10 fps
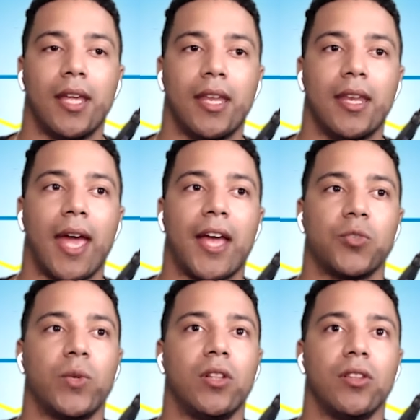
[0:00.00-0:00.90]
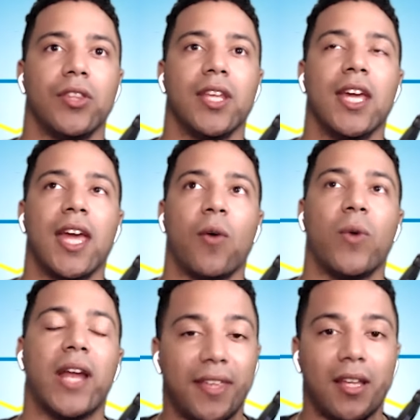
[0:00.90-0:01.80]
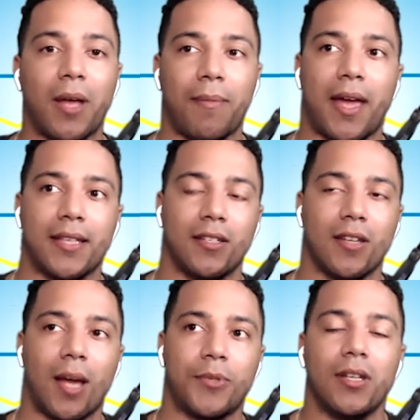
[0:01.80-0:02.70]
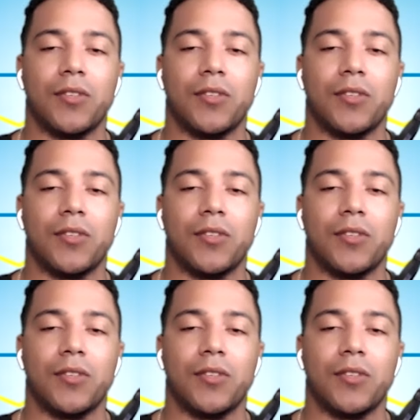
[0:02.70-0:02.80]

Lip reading: And when I think about mass adoption,